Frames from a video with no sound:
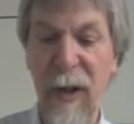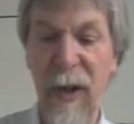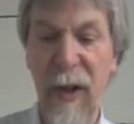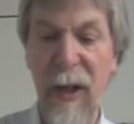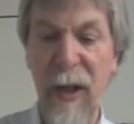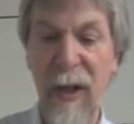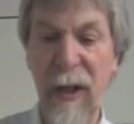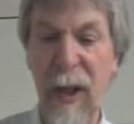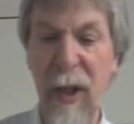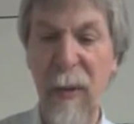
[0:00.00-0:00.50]

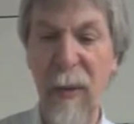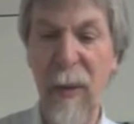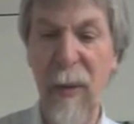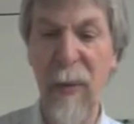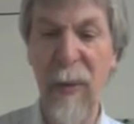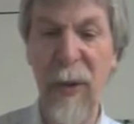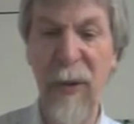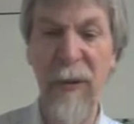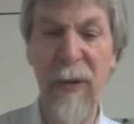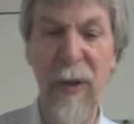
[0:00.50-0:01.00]
and I will
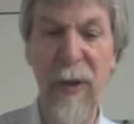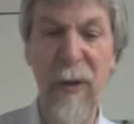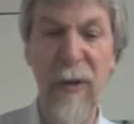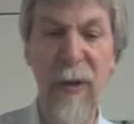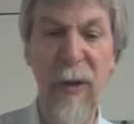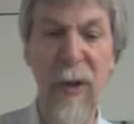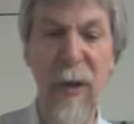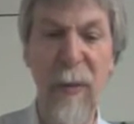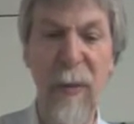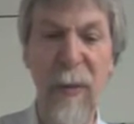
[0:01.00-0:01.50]
briefly
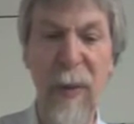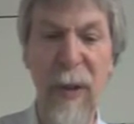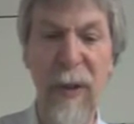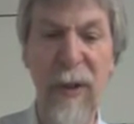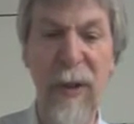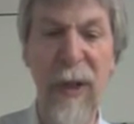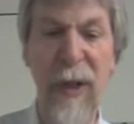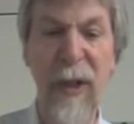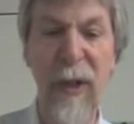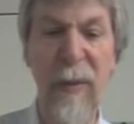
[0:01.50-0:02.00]
talk
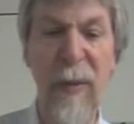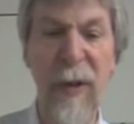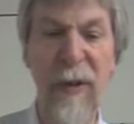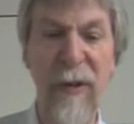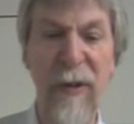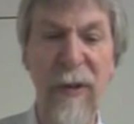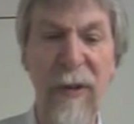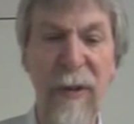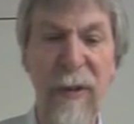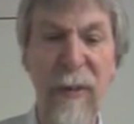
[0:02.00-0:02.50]
about
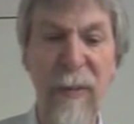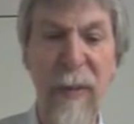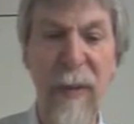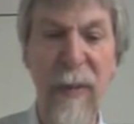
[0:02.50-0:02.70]
databases.